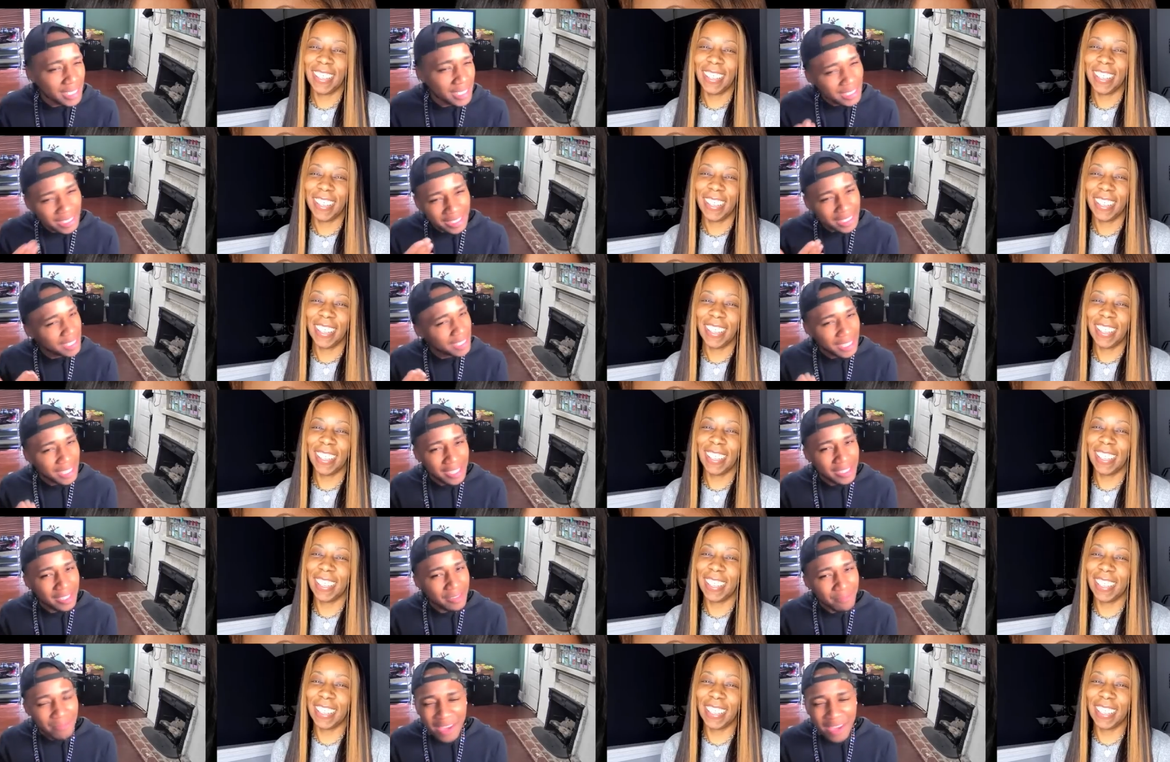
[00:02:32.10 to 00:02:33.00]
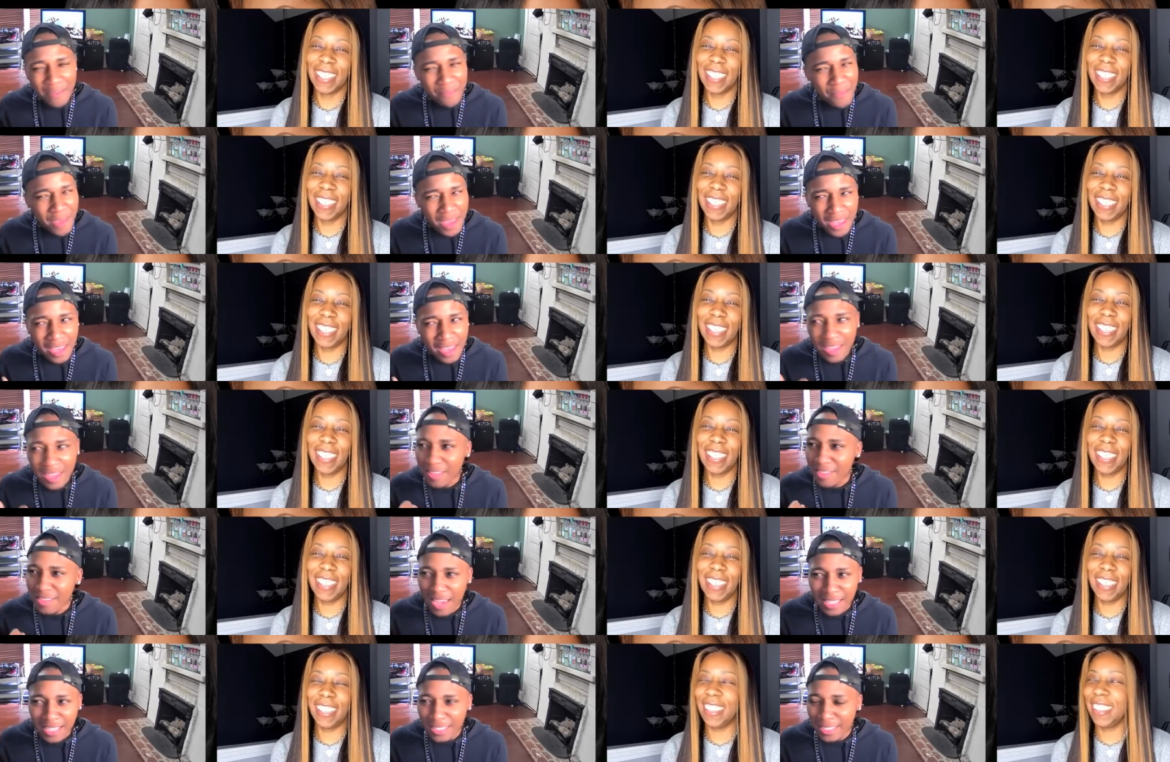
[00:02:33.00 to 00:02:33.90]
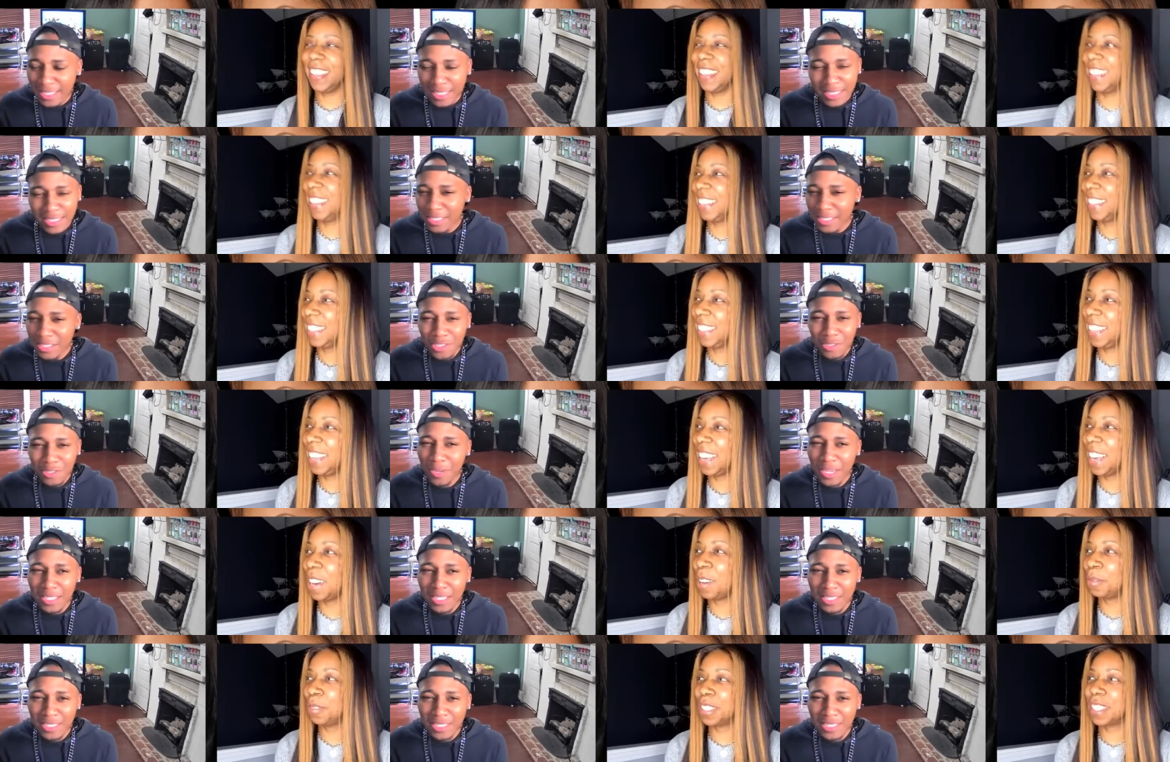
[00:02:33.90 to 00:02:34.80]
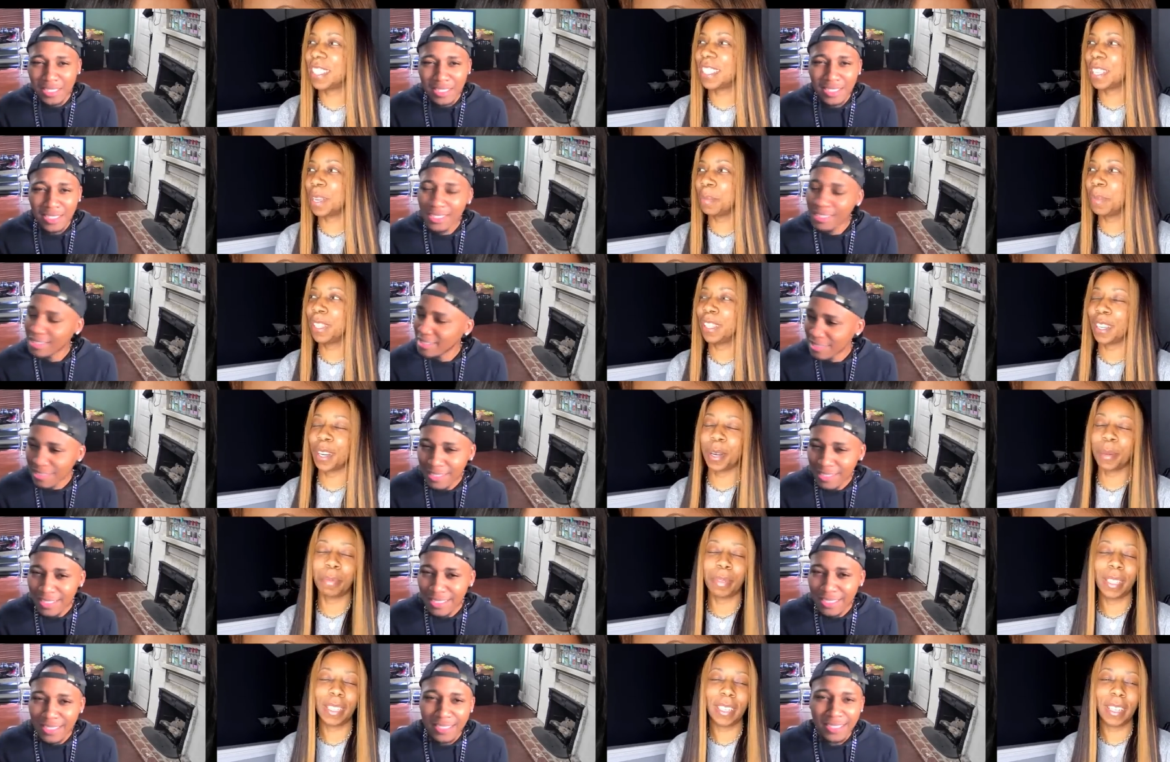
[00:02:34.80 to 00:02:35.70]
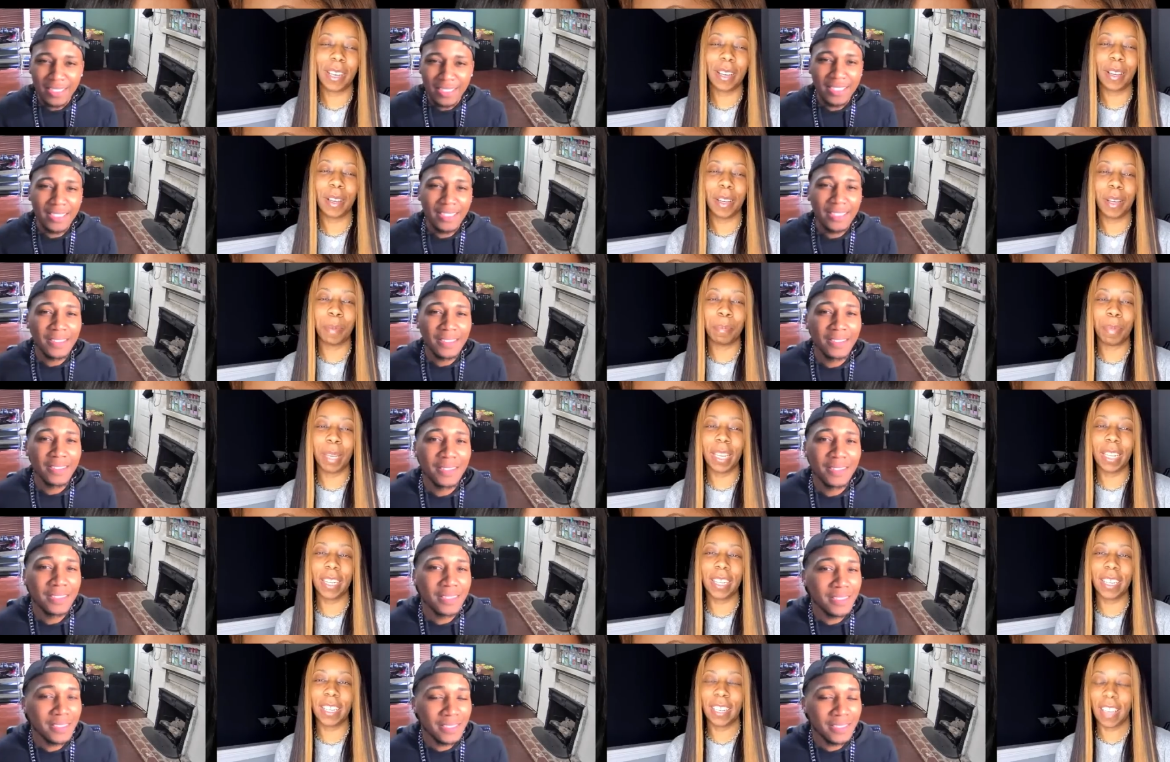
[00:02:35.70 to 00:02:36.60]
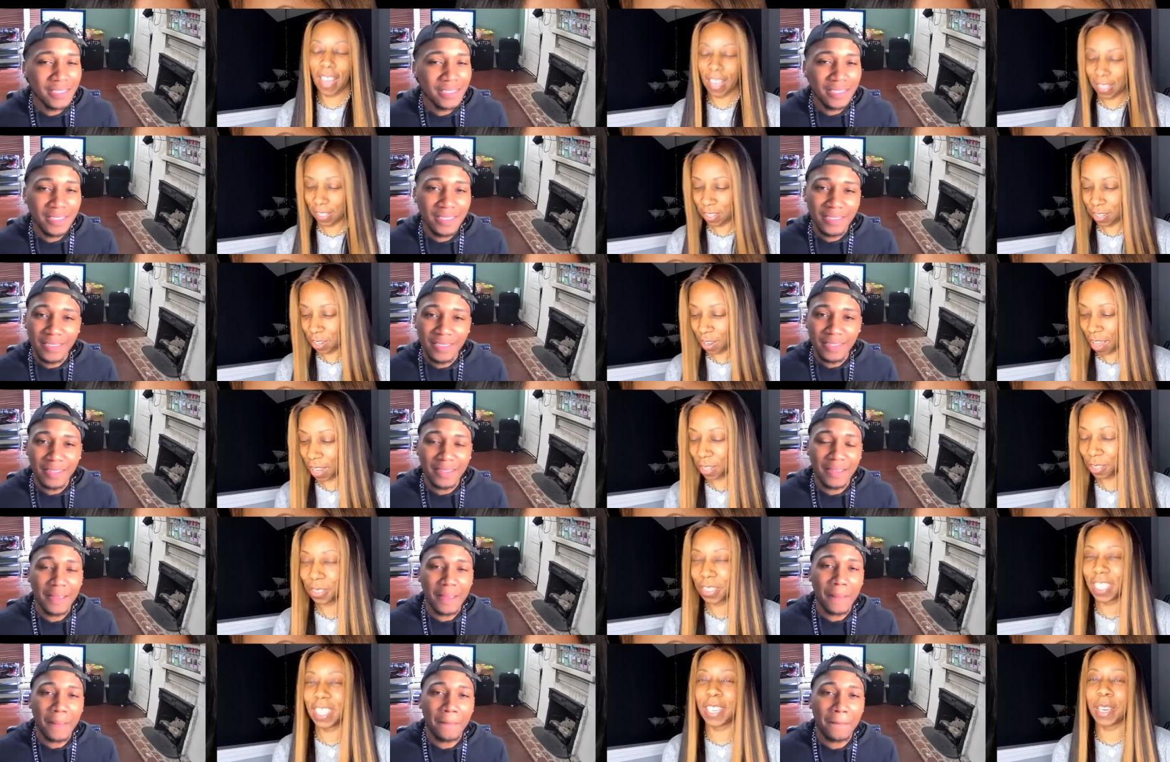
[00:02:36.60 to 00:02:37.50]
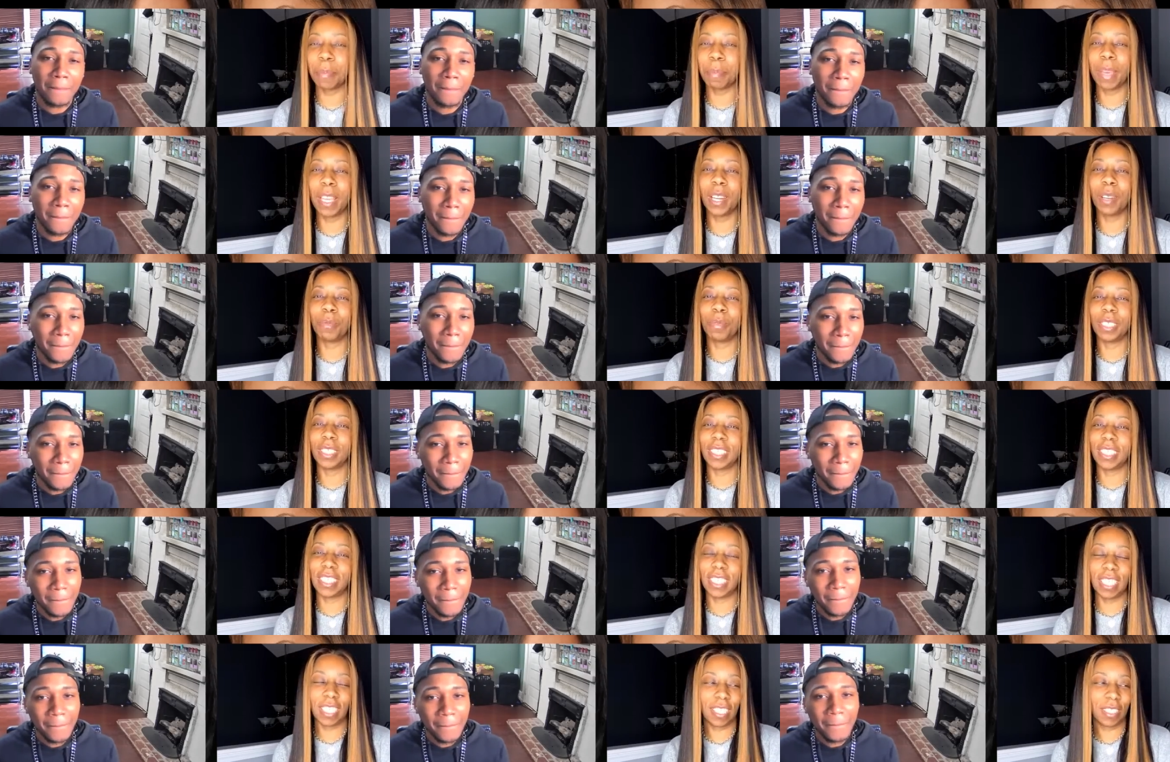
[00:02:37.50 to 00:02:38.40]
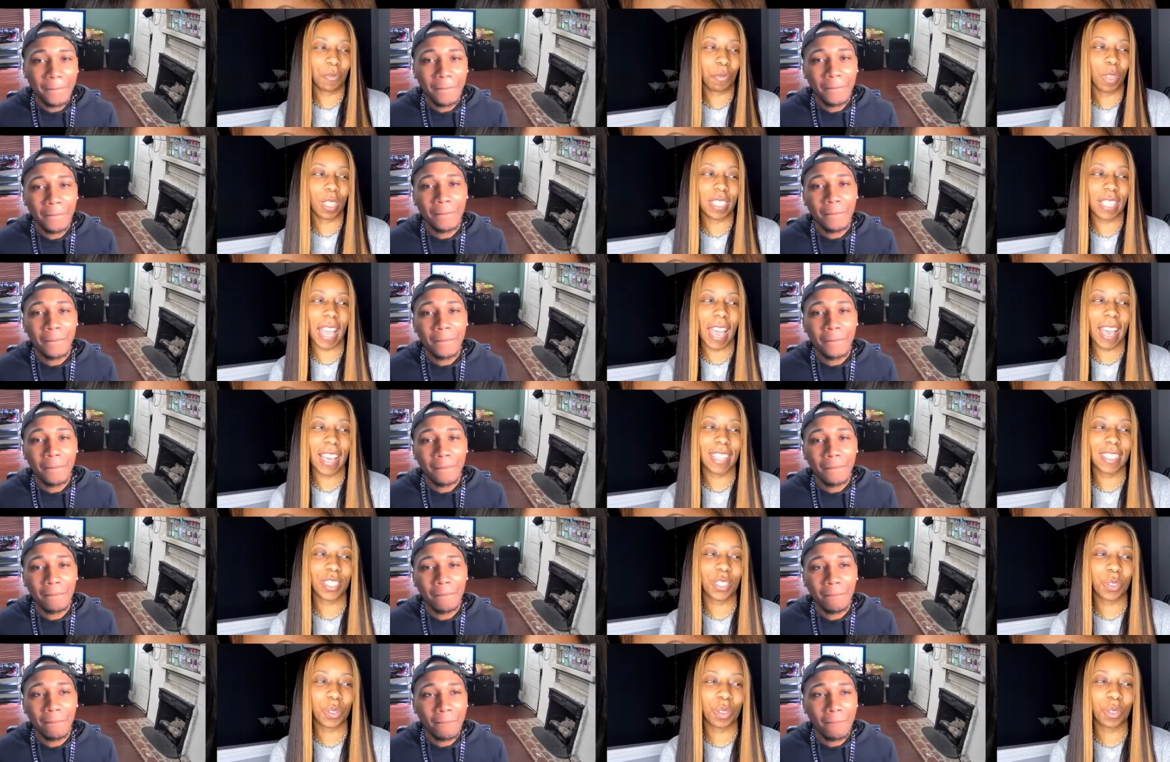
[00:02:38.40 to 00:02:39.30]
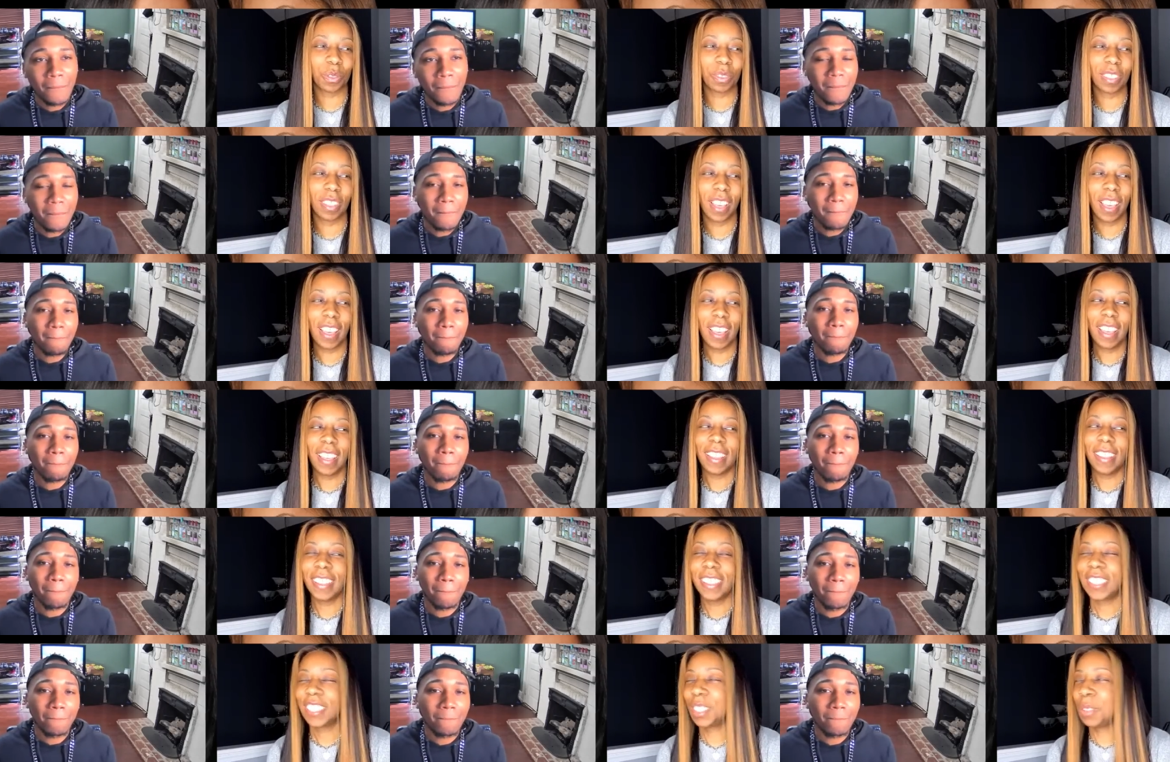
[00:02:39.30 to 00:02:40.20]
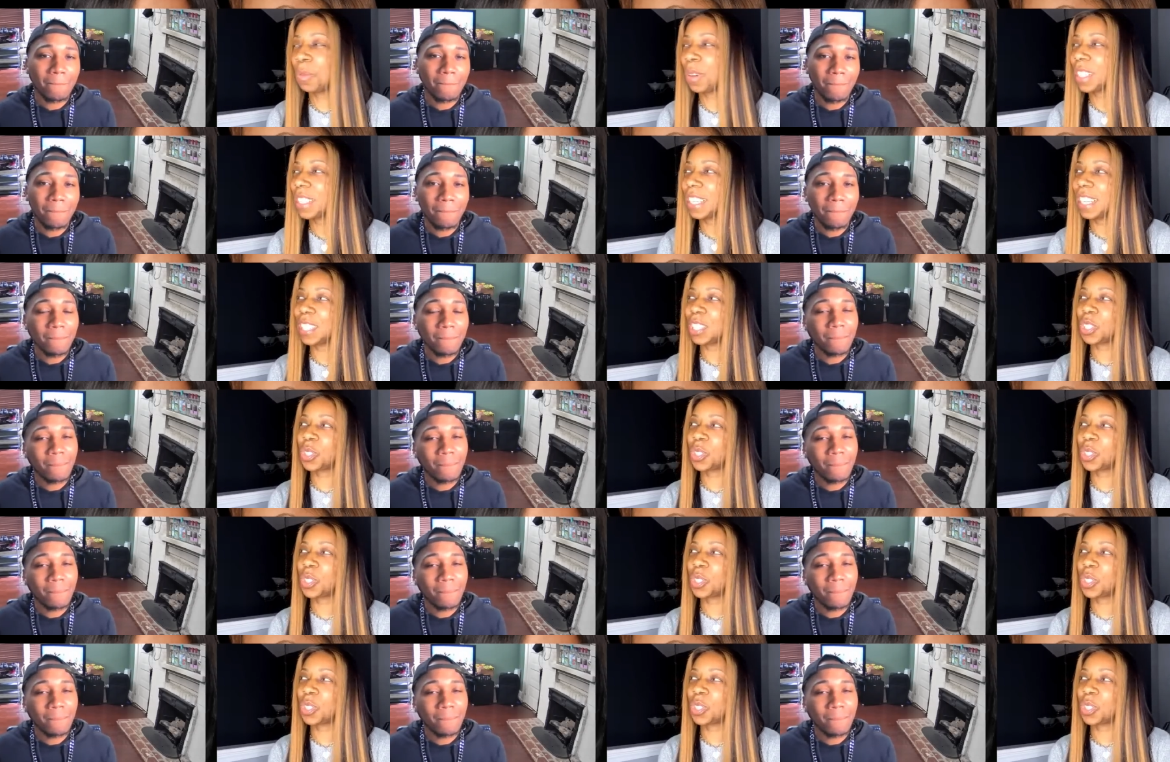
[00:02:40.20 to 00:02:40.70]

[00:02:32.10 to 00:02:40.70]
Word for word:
Speaker 1: is another Mimi and Joseline situation. Yeah, it was
Speaker 2: similar, but uh, Amina, you know, I don't think Amina was just was as she wasn't as